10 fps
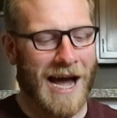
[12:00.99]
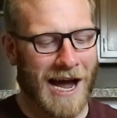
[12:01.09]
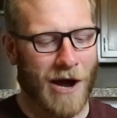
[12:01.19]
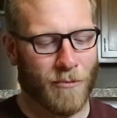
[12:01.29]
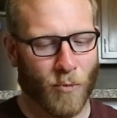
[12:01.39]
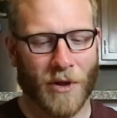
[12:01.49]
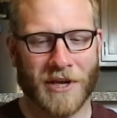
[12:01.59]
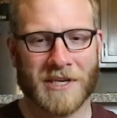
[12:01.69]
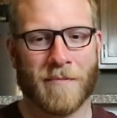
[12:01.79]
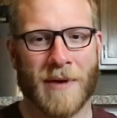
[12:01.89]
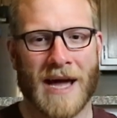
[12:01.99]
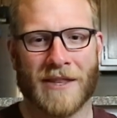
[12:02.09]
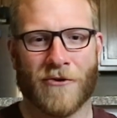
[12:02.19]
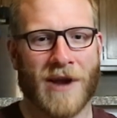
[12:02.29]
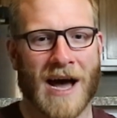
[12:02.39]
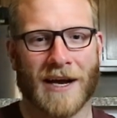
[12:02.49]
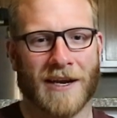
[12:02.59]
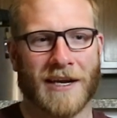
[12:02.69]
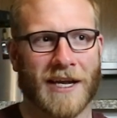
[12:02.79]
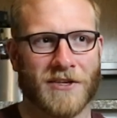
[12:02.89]
I'm willing to bet they're not
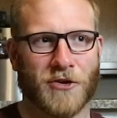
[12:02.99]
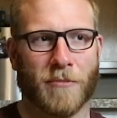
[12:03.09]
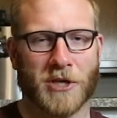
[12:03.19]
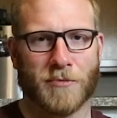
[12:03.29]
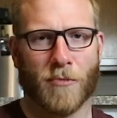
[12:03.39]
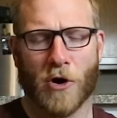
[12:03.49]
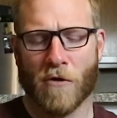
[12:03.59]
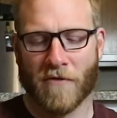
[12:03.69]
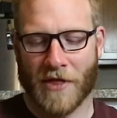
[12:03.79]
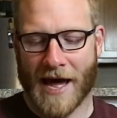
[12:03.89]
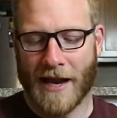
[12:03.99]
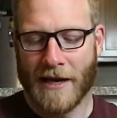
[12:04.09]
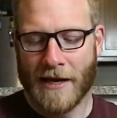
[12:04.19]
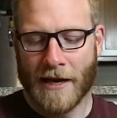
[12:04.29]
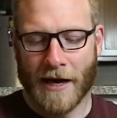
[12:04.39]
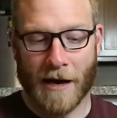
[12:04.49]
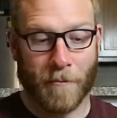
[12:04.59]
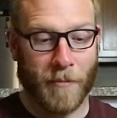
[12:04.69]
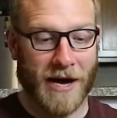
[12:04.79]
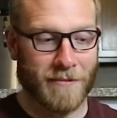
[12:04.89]
going to get too much over that.
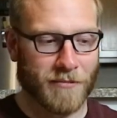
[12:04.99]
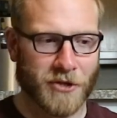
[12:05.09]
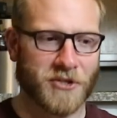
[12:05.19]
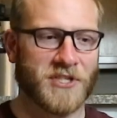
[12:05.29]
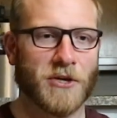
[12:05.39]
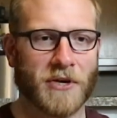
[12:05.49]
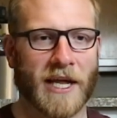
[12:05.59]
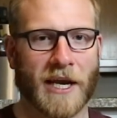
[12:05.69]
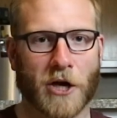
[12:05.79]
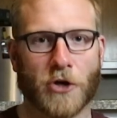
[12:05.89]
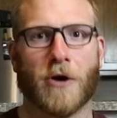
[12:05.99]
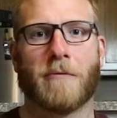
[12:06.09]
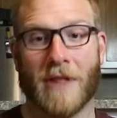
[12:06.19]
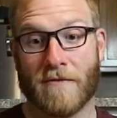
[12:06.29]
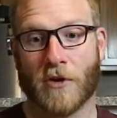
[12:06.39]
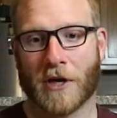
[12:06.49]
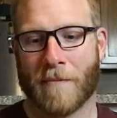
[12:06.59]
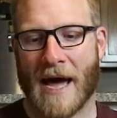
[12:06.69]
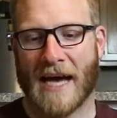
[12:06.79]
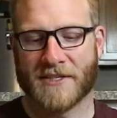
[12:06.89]
But you're still getting a good level of
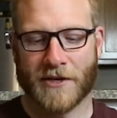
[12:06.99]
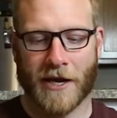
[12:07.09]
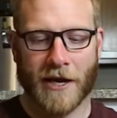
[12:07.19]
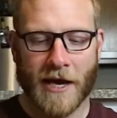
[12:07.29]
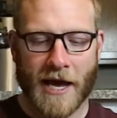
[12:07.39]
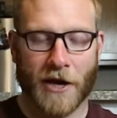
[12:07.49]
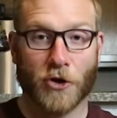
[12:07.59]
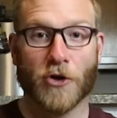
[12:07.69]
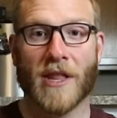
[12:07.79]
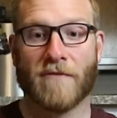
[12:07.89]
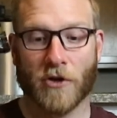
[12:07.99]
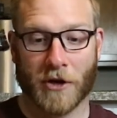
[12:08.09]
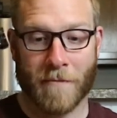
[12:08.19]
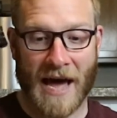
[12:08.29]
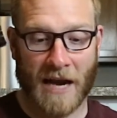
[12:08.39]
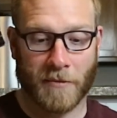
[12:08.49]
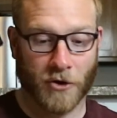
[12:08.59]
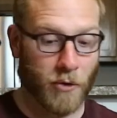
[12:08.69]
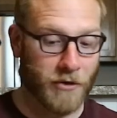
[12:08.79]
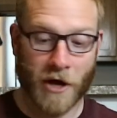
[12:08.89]
capacity and a good level of
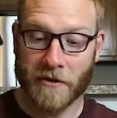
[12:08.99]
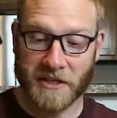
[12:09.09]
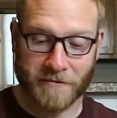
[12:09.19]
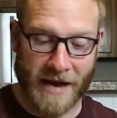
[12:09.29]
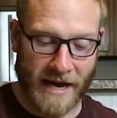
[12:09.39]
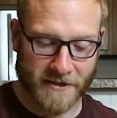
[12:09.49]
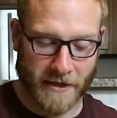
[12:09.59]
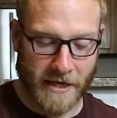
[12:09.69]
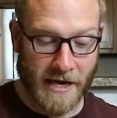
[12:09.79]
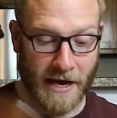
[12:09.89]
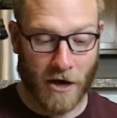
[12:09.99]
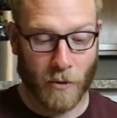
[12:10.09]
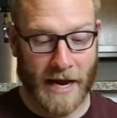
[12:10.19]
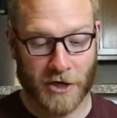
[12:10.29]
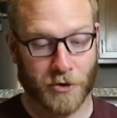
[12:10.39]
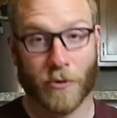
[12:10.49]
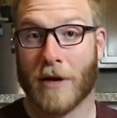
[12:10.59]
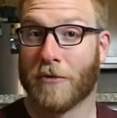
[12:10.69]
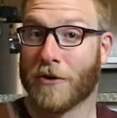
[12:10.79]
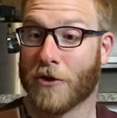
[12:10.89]
compatibility with all these mags. And the E&L, we actually
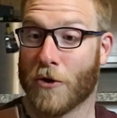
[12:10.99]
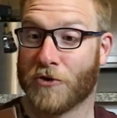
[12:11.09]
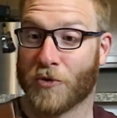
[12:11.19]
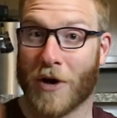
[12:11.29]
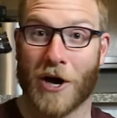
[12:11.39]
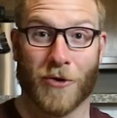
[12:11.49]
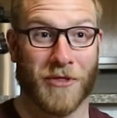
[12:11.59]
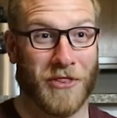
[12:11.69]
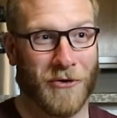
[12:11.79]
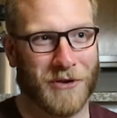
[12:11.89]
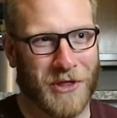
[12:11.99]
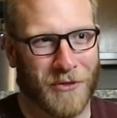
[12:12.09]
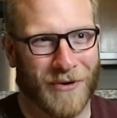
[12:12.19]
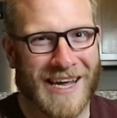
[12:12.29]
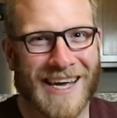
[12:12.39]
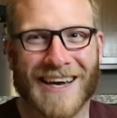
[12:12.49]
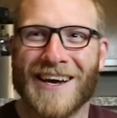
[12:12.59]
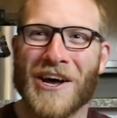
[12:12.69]
were able to load to 133,